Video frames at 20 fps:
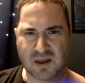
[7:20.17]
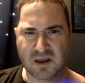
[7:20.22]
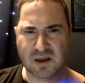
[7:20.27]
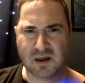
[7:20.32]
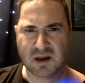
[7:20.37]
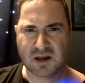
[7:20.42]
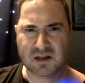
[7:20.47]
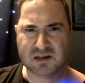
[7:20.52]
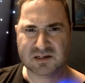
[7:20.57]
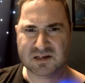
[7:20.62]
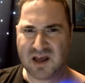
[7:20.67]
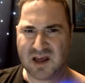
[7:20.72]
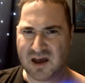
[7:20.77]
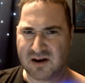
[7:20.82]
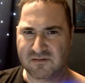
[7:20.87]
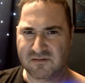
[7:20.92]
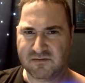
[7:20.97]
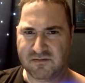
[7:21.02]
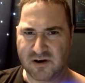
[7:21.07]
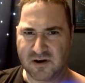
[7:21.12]
It's not a
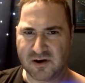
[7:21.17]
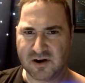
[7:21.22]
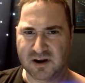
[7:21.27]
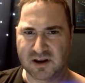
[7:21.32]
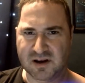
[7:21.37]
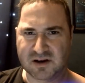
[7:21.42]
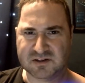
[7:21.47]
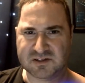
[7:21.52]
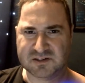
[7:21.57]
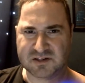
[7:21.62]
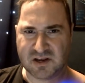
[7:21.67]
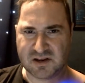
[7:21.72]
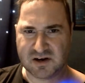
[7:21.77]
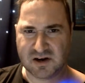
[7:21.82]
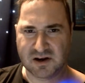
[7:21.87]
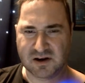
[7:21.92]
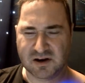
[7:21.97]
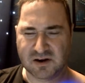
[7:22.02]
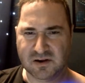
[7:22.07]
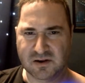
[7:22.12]
very
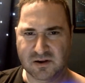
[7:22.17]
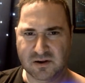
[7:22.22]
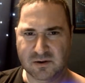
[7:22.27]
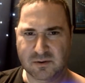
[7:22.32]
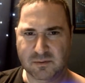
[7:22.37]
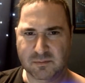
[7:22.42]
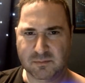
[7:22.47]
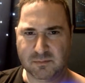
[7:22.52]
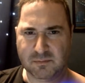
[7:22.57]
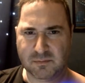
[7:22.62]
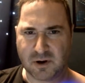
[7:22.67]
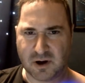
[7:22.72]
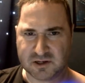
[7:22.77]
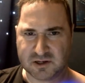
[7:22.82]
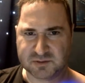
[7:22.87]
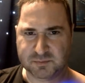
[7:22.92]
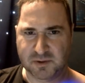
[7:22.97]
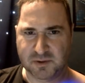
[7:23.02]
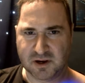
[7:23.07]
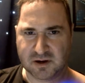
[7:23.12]
exciting
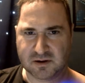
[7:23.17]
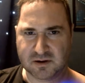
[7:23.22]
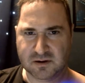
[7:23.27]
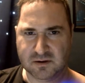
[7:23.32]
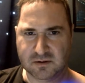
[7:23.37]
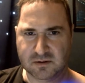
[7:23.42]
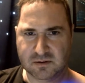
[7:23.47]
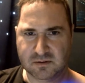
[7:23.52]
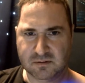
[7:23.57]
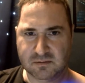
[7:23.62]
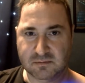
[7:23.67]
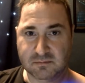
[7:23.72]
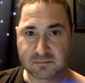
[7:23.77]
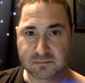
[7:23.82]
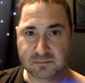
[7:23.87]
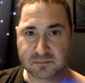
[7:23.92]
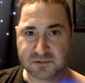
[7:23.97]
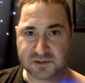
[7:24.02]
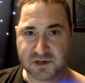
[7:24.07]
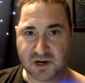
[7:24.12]
prospect.
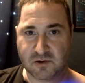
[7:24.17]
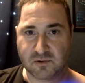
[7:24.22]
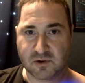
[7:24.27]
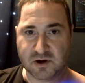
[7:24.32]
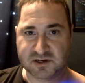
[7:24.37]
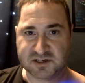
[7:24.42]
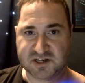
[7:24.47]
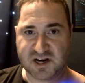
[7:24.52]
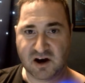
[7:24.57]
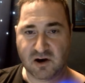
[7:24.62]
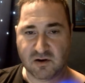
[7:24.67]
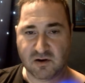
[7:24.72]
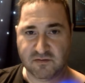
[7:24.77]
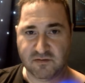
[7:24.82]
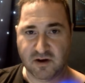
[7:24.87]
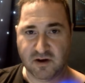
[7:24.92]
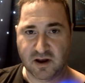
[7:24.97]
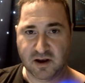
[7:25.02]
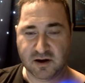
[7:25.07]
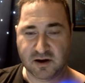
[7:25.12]
It's downright
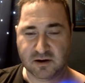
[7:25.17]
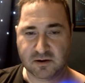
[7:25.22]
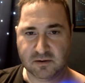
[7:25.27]
terrifying.